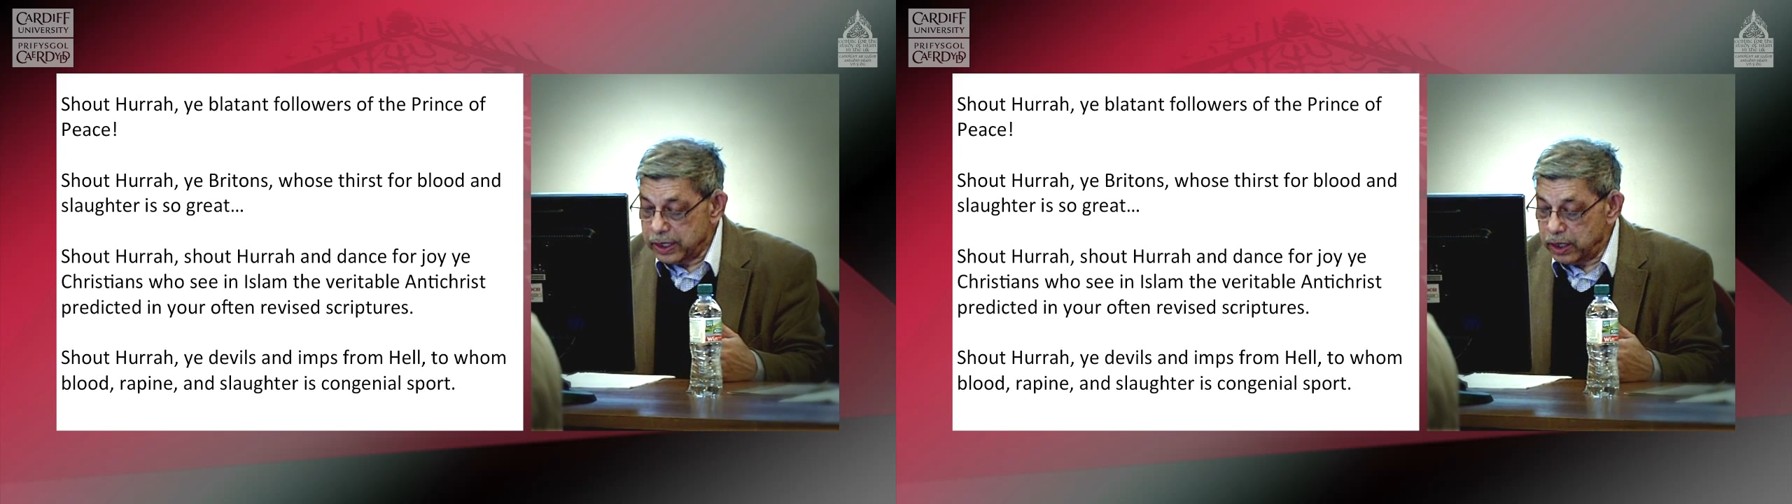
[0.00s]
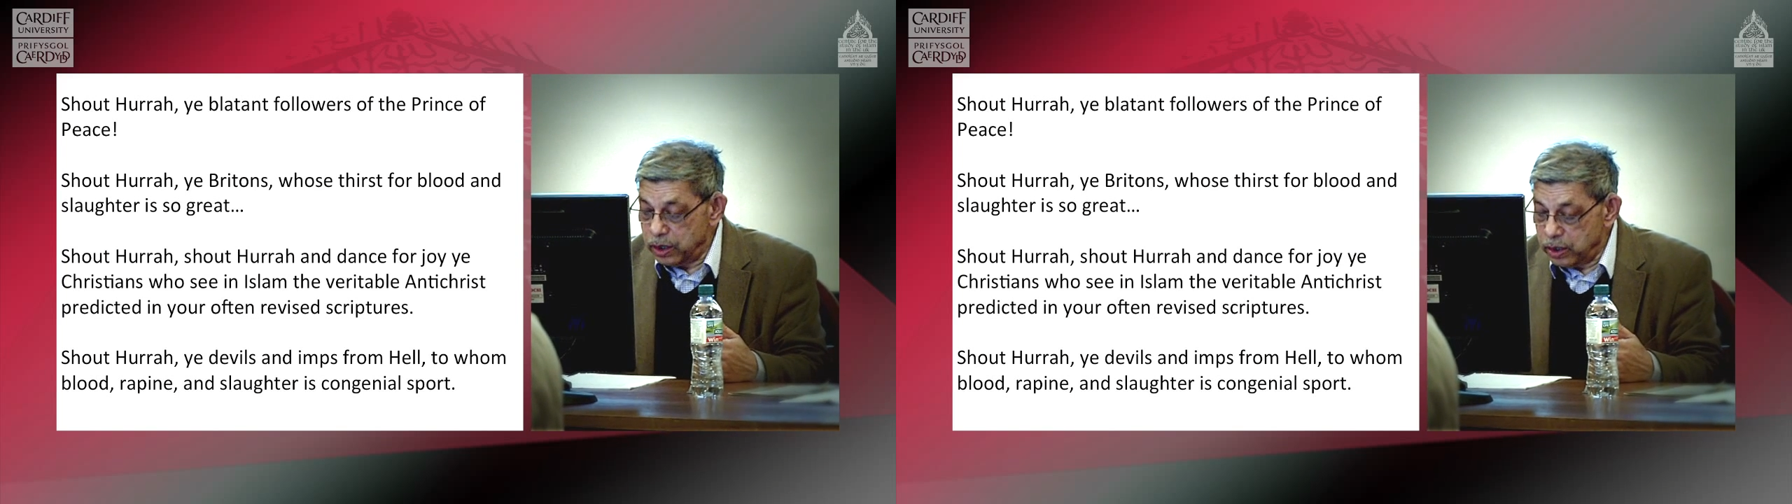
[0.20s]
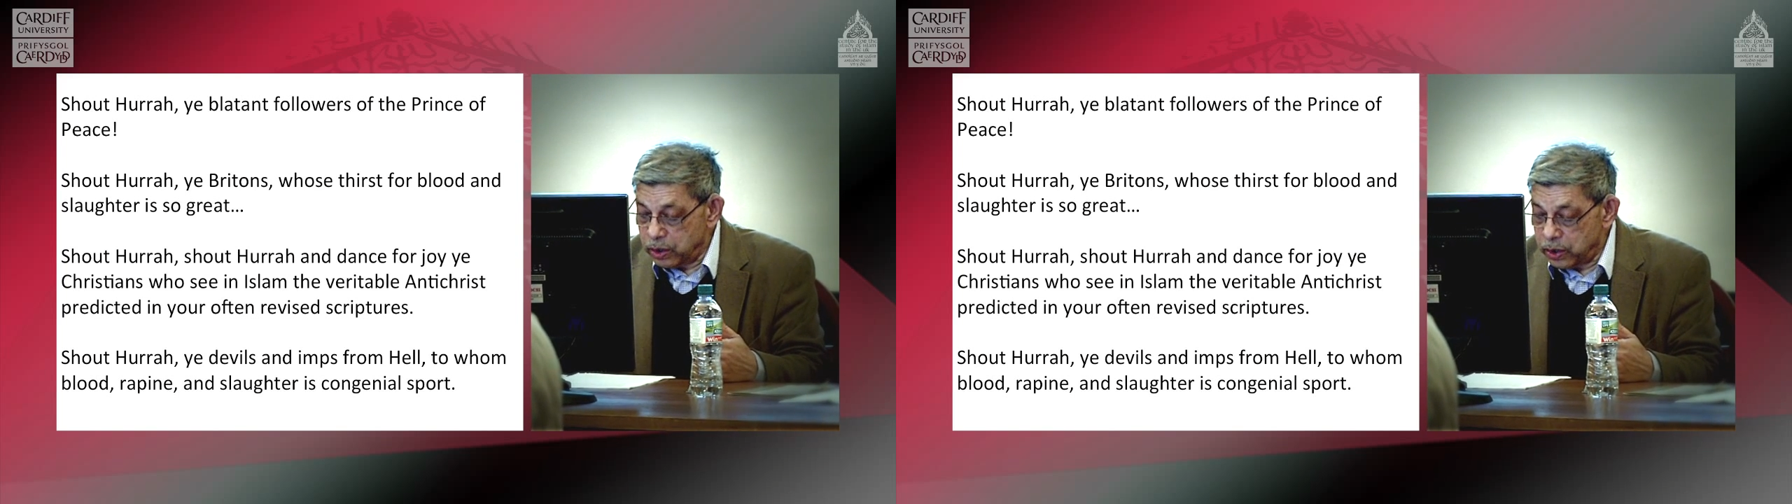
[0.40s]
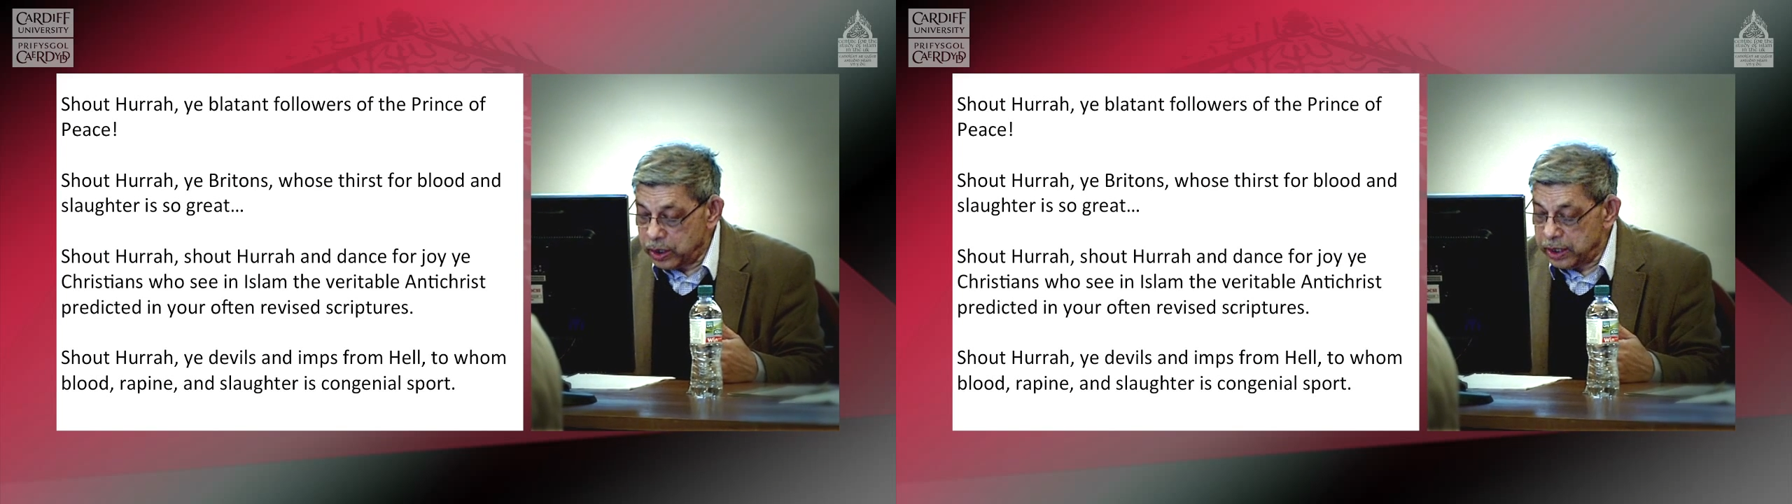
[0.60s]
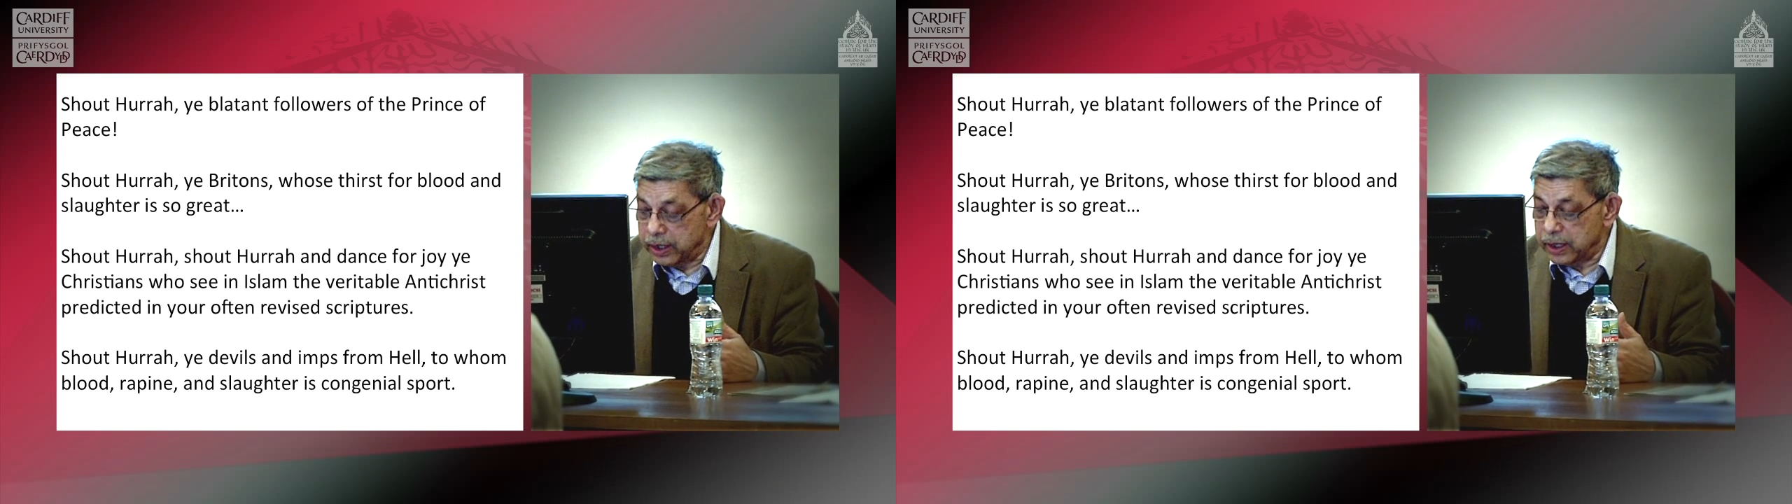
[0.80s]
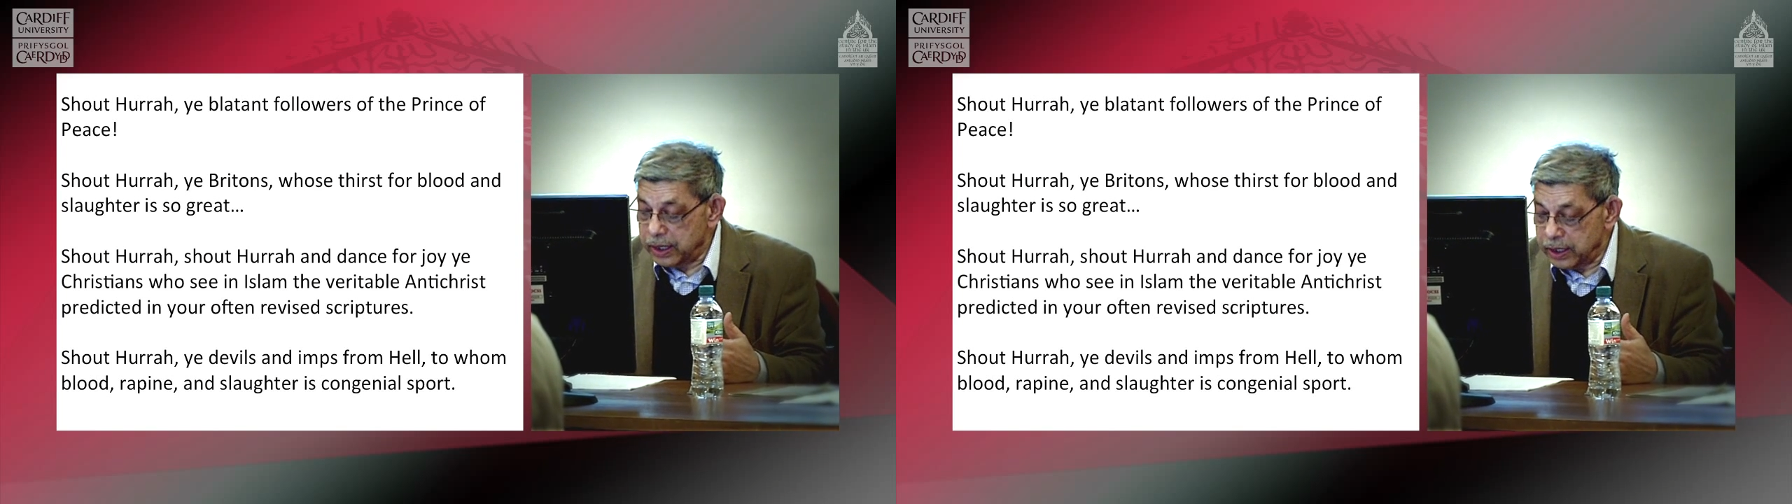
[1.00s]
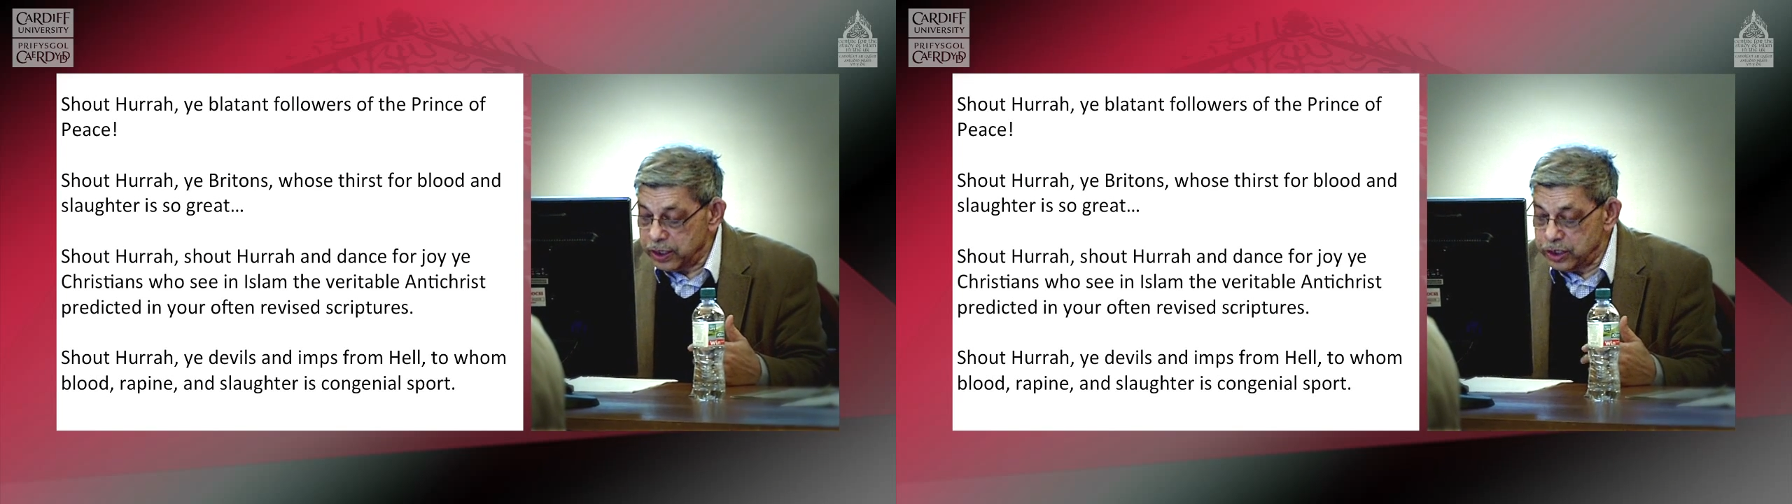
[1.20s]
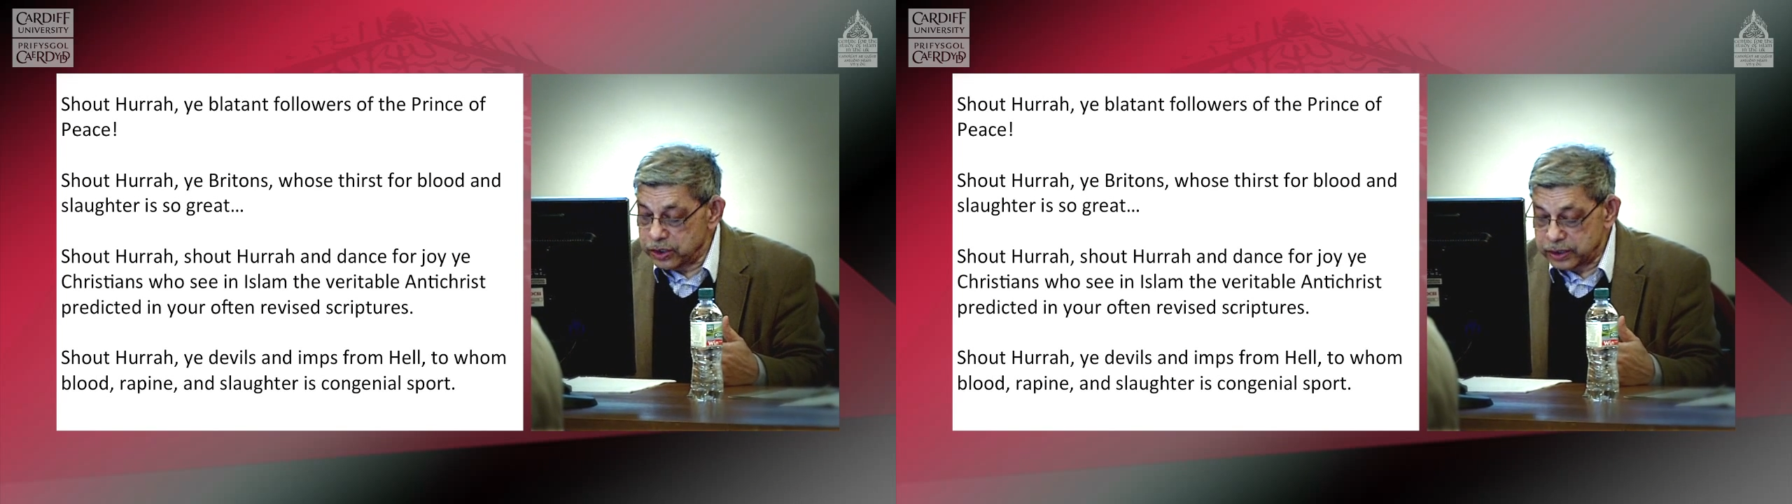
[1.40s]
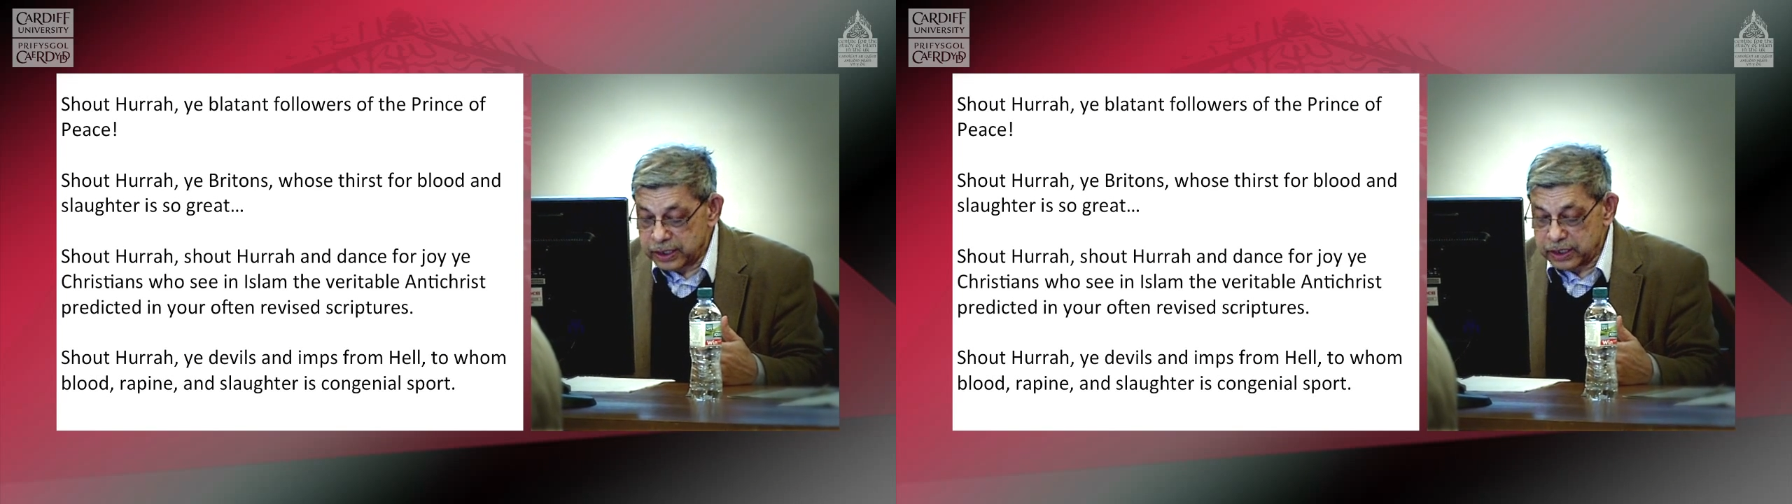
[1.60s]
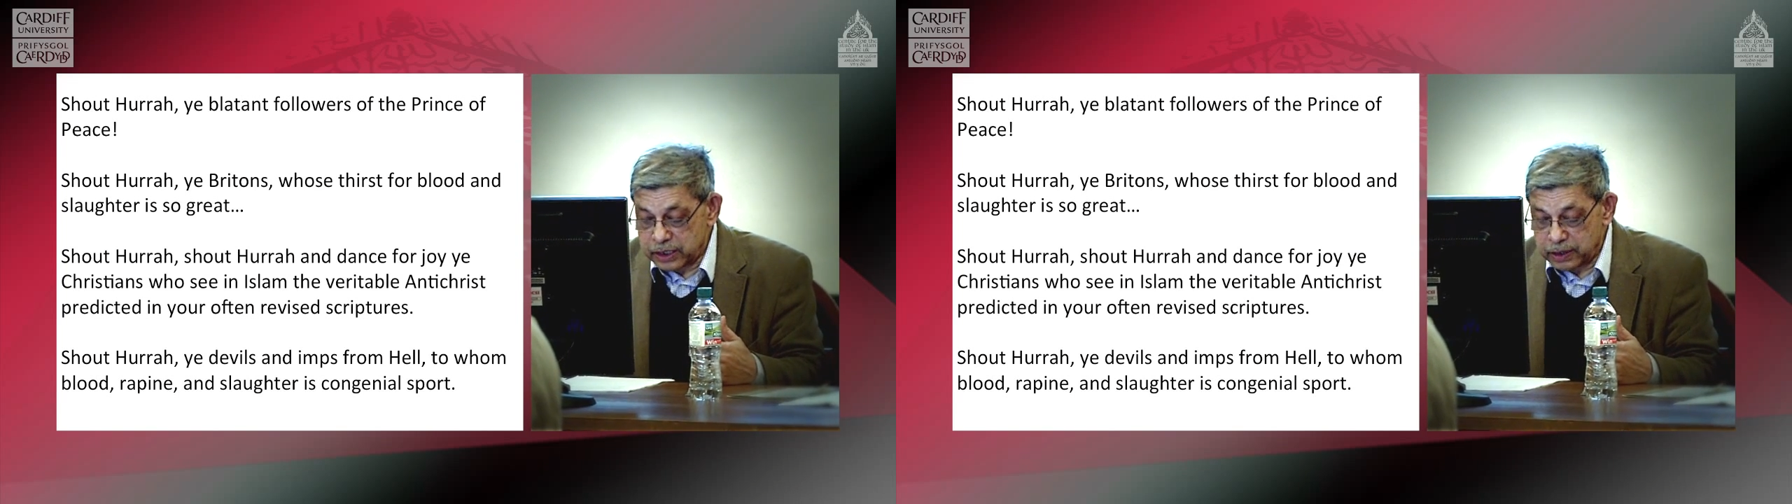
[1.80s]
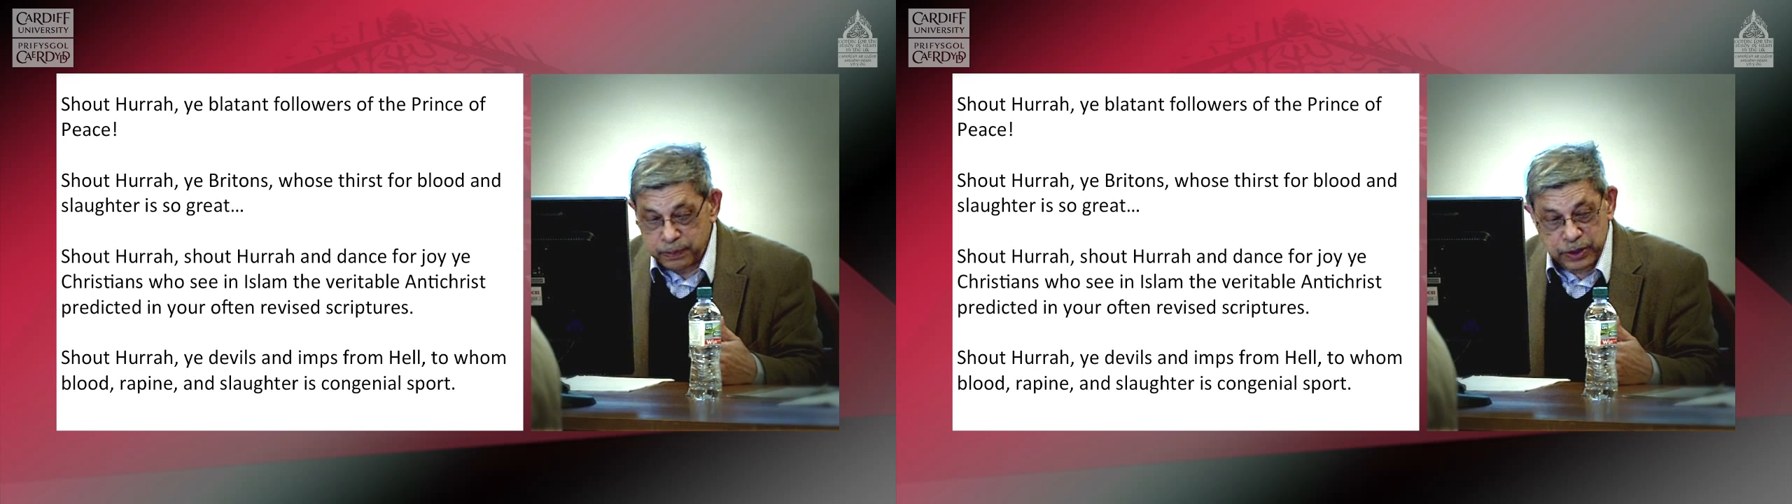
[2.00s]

loyal allegiance as